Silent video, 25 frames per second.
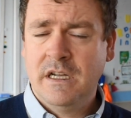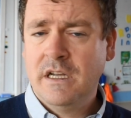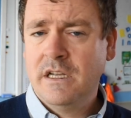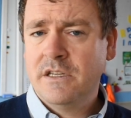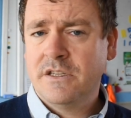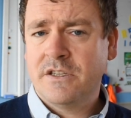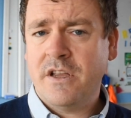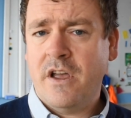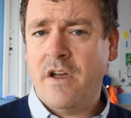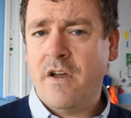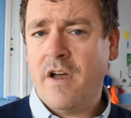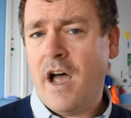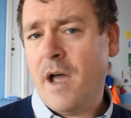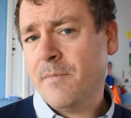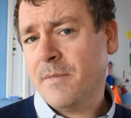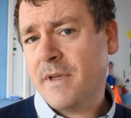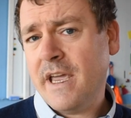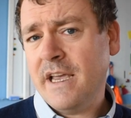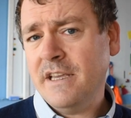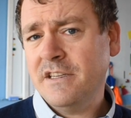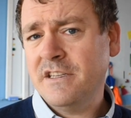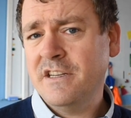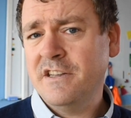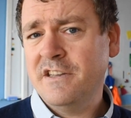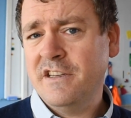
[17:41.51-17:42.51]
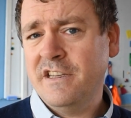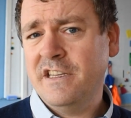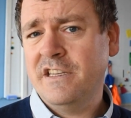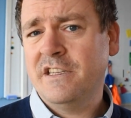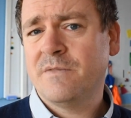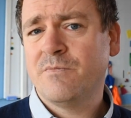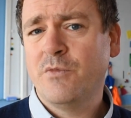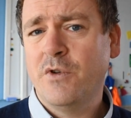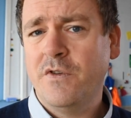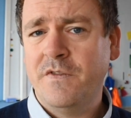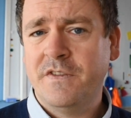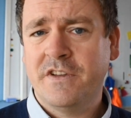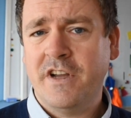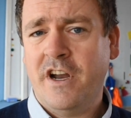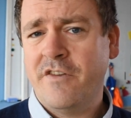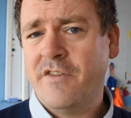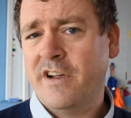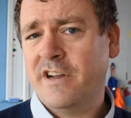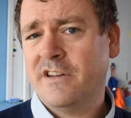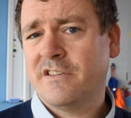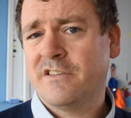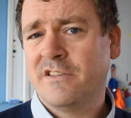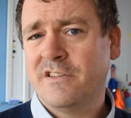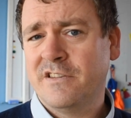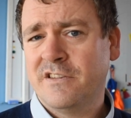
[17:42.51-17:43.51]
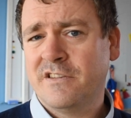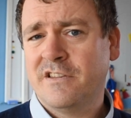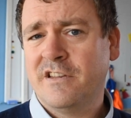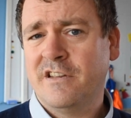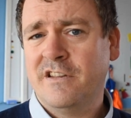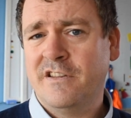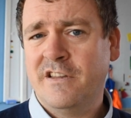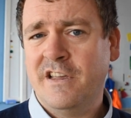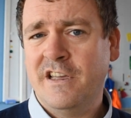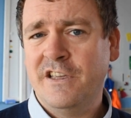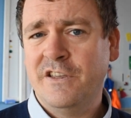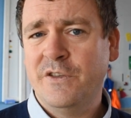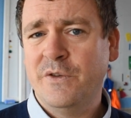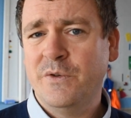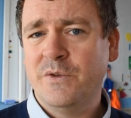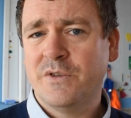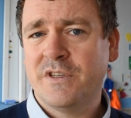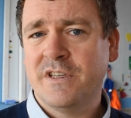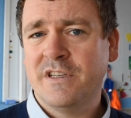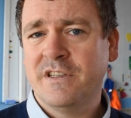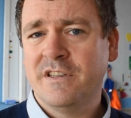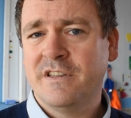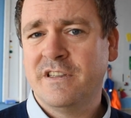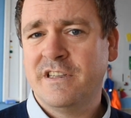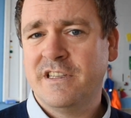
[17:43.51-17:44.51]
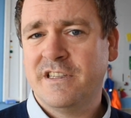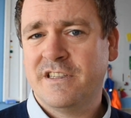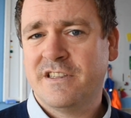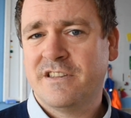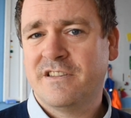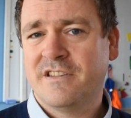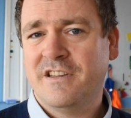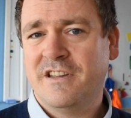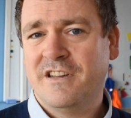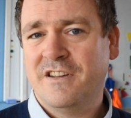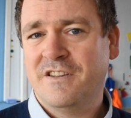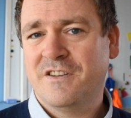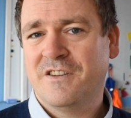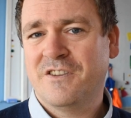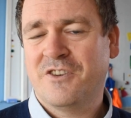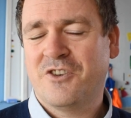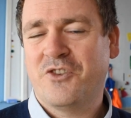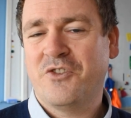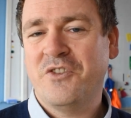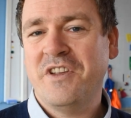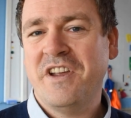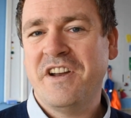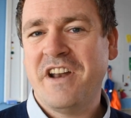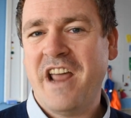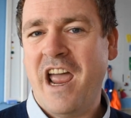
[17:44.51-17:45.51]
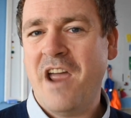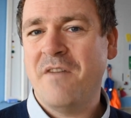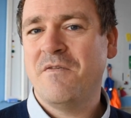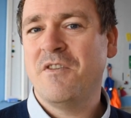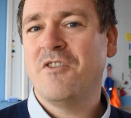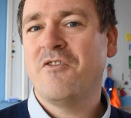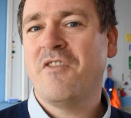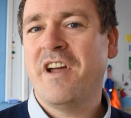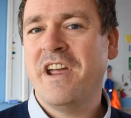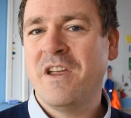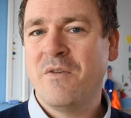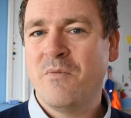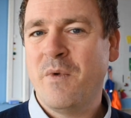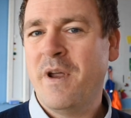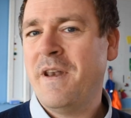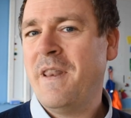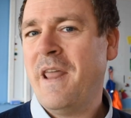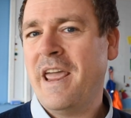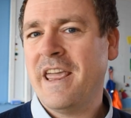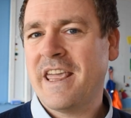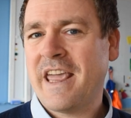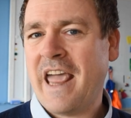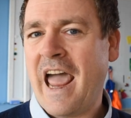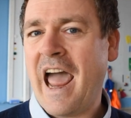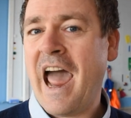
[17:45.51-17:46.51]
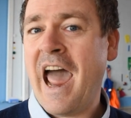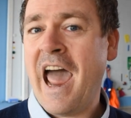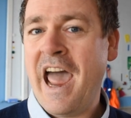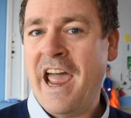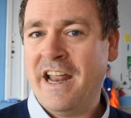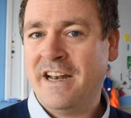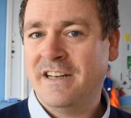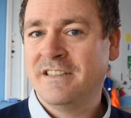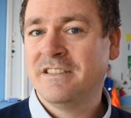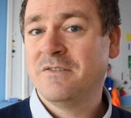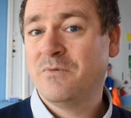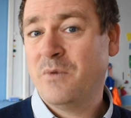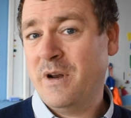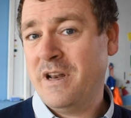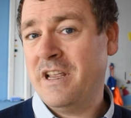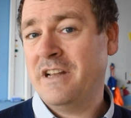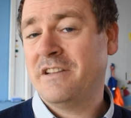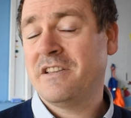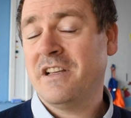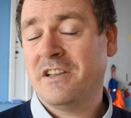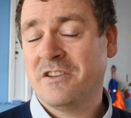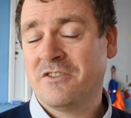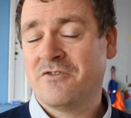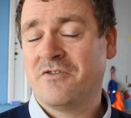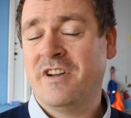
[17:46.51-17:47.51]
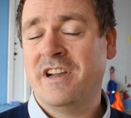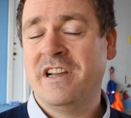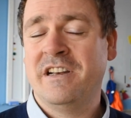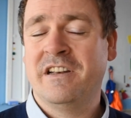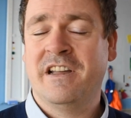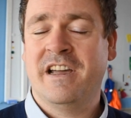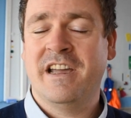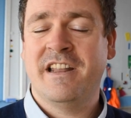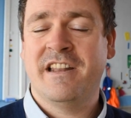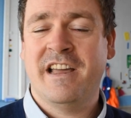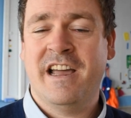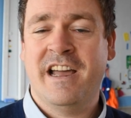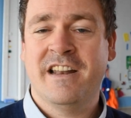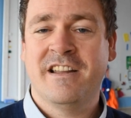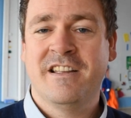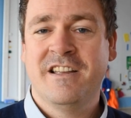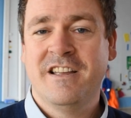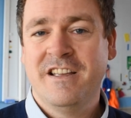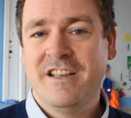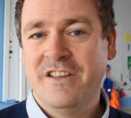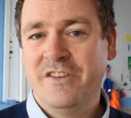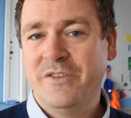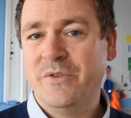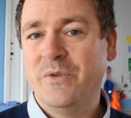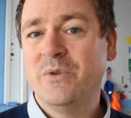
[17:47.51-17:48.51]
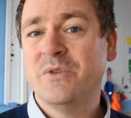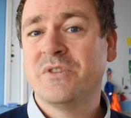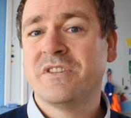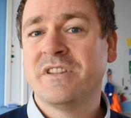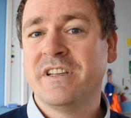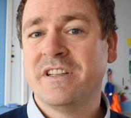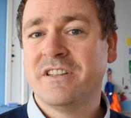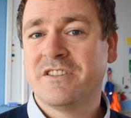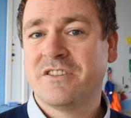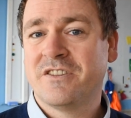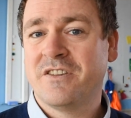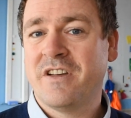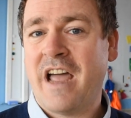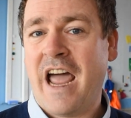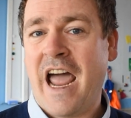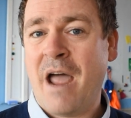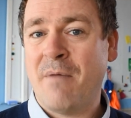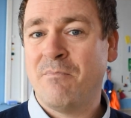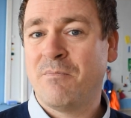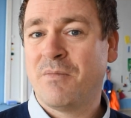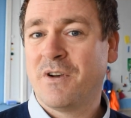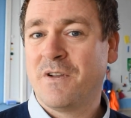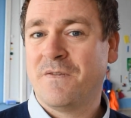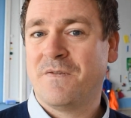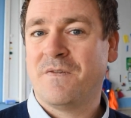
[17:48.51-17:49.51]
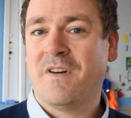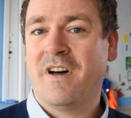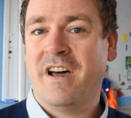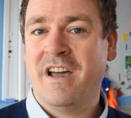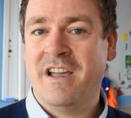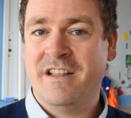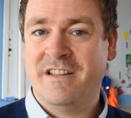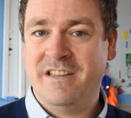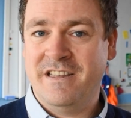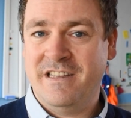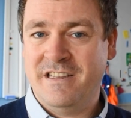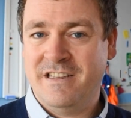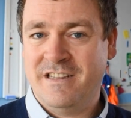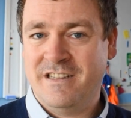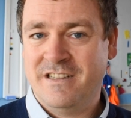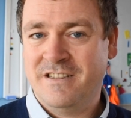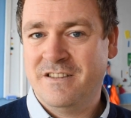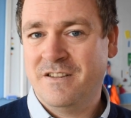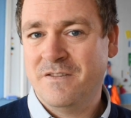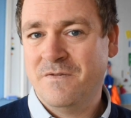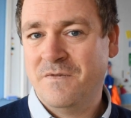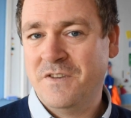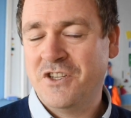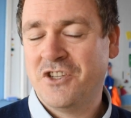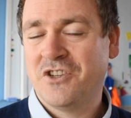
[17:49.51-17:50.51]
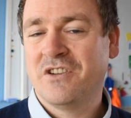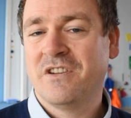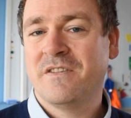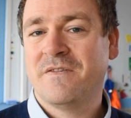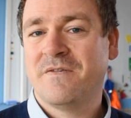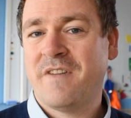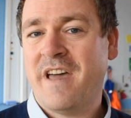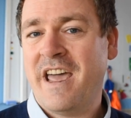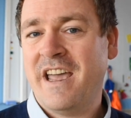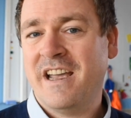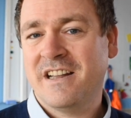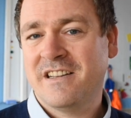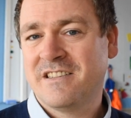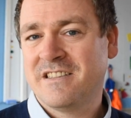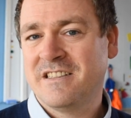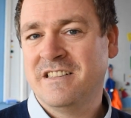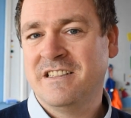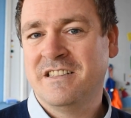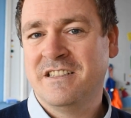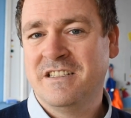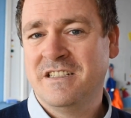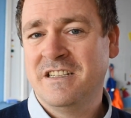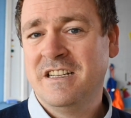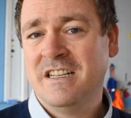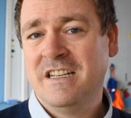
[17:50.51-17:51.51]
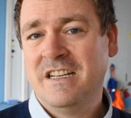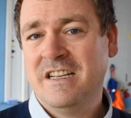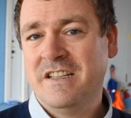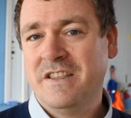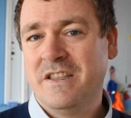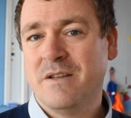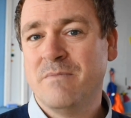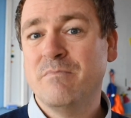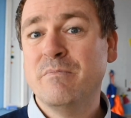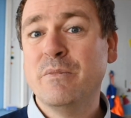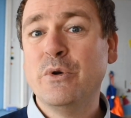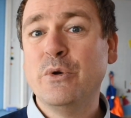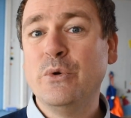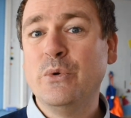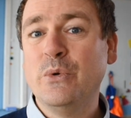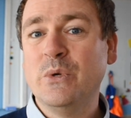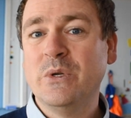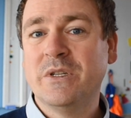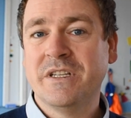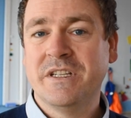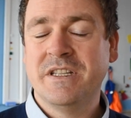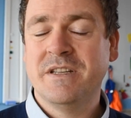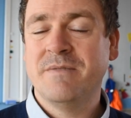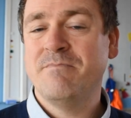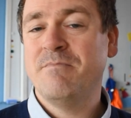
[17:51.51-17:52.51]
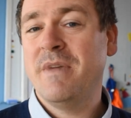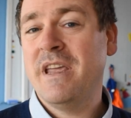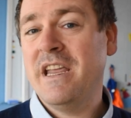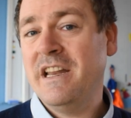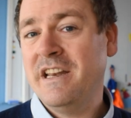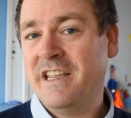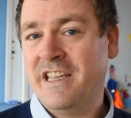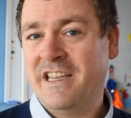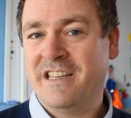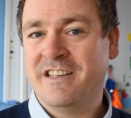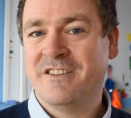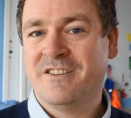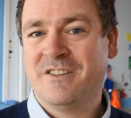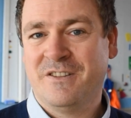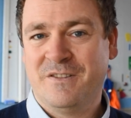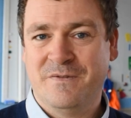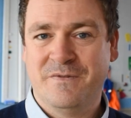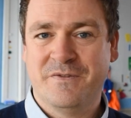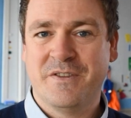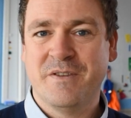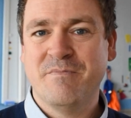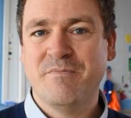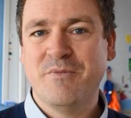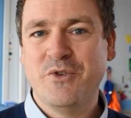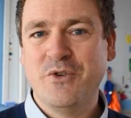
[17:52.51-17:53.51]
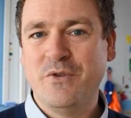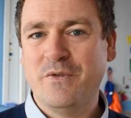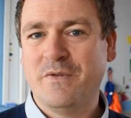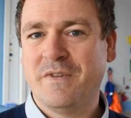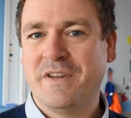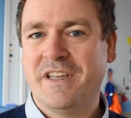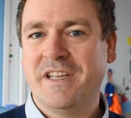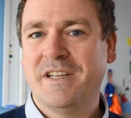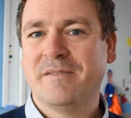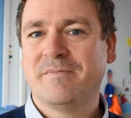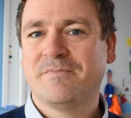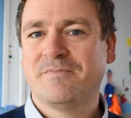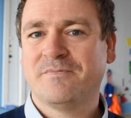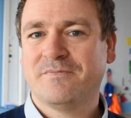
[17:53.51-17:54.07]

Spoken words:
So I'm guessing these movie directors that they're using the Korean heavy rain when they can, when it does rain like that, using it to amplify the visual effect and the mood and the meaning of the movie.